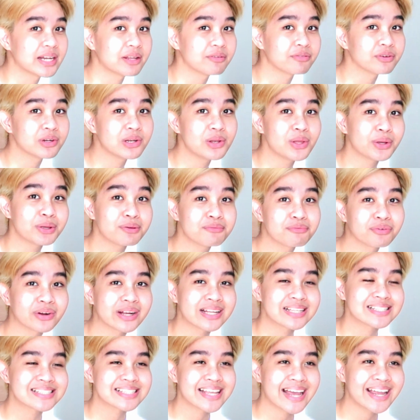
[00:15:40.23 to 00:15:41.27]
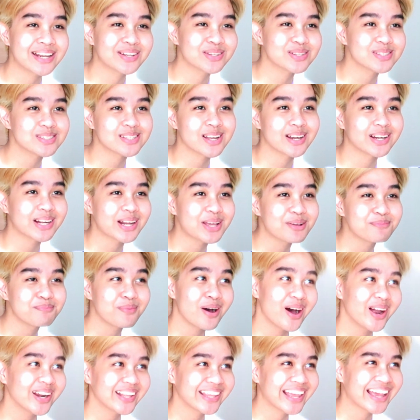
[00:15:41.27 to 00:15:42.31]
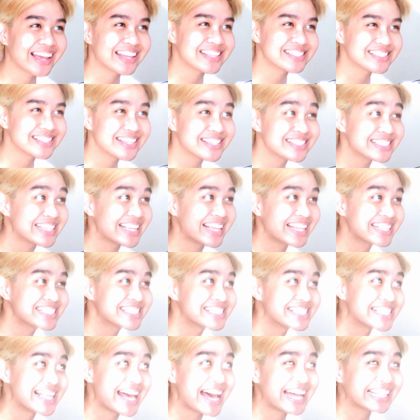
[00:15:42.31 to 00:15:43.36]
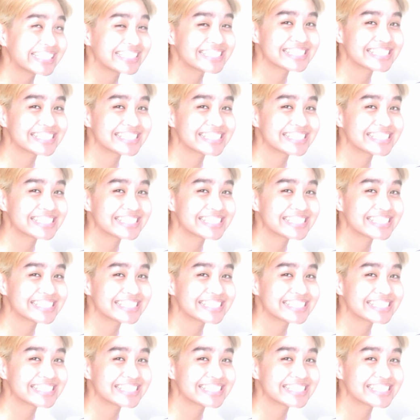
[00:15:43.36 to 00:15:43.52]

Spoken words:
if you're looking for a sign to start a podcast, this is that